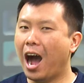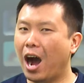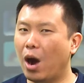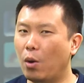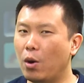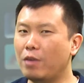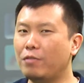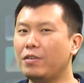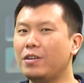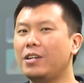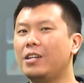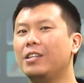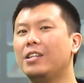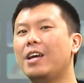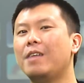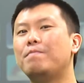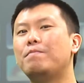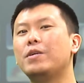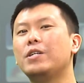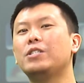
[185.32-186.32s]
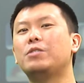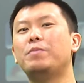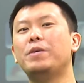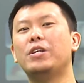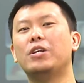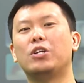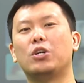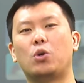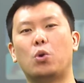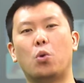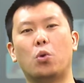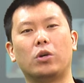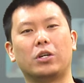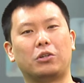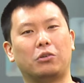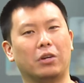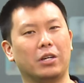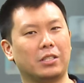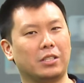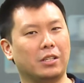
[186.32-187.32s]
However, that brings me to the core
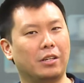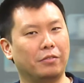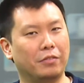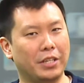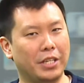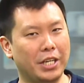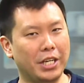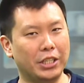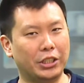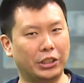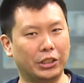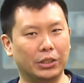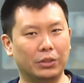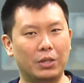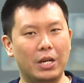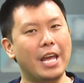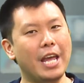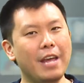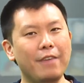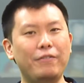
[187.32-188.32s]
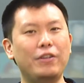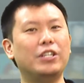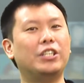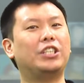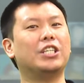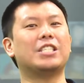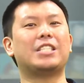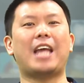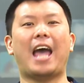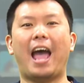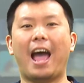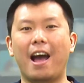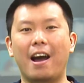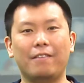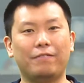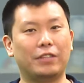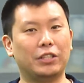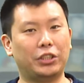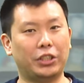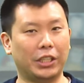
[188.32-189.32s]
crux of the issue. If you just
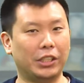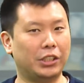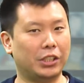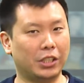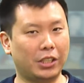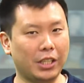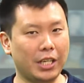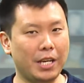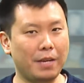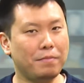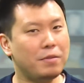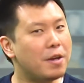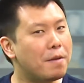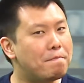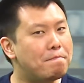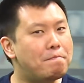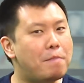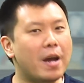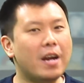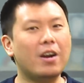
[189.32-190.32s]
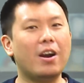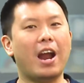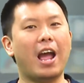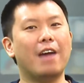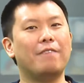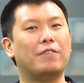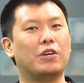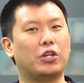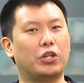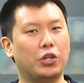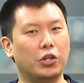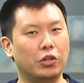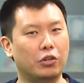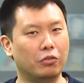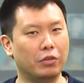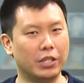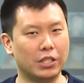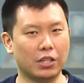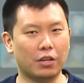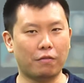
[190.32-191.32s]
have to change a theme, you better have a good
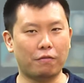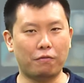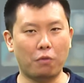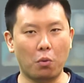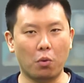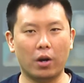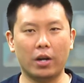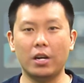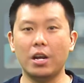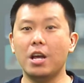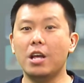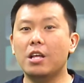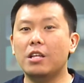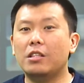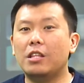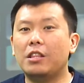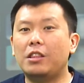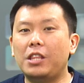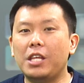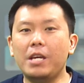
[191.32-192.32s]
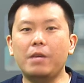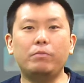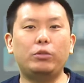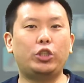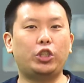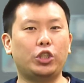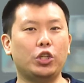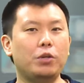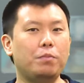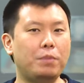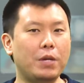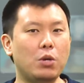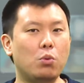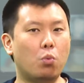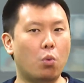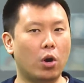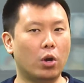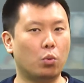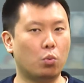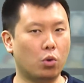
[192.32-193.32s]
reason for it. The theme should be
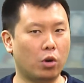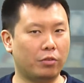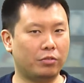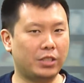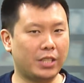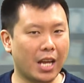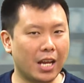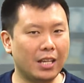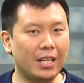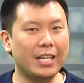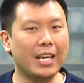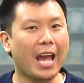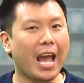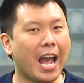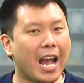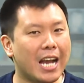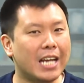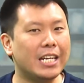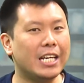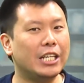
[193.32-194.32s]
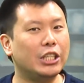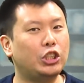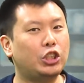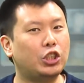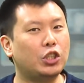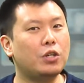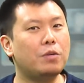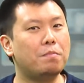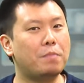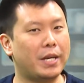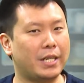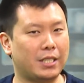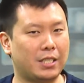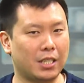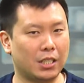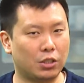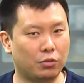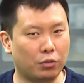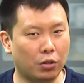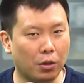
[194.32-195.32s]
one worth telling, and it should make
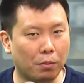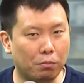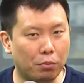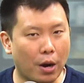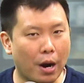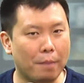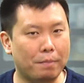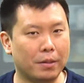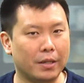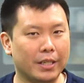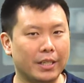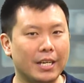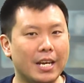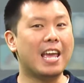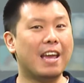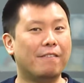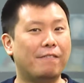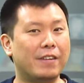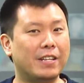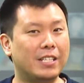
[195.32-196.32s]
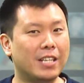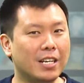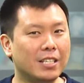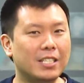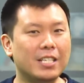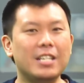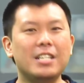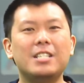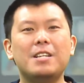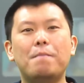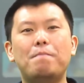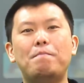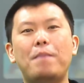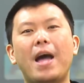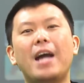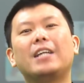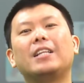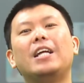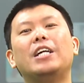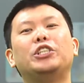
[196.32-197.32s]
sense for the property. If it doesn't, the
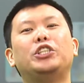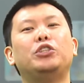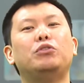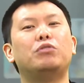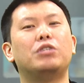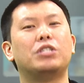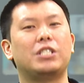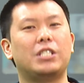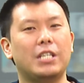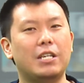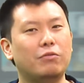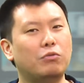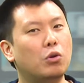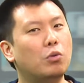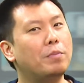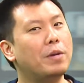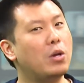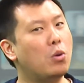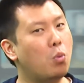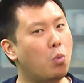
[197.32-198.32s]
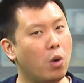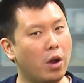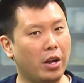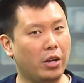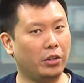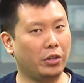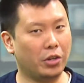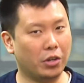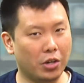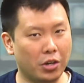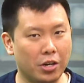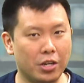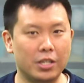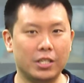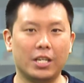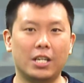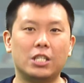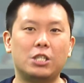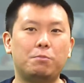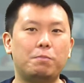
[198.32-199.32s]
backlash you receive will be well earned,
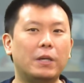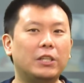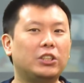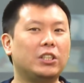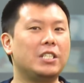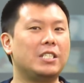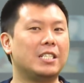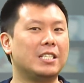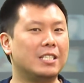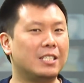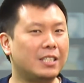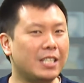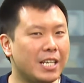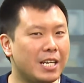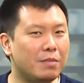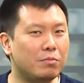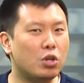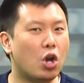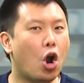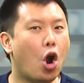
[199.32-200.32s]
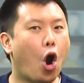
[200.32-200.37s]
especially since themes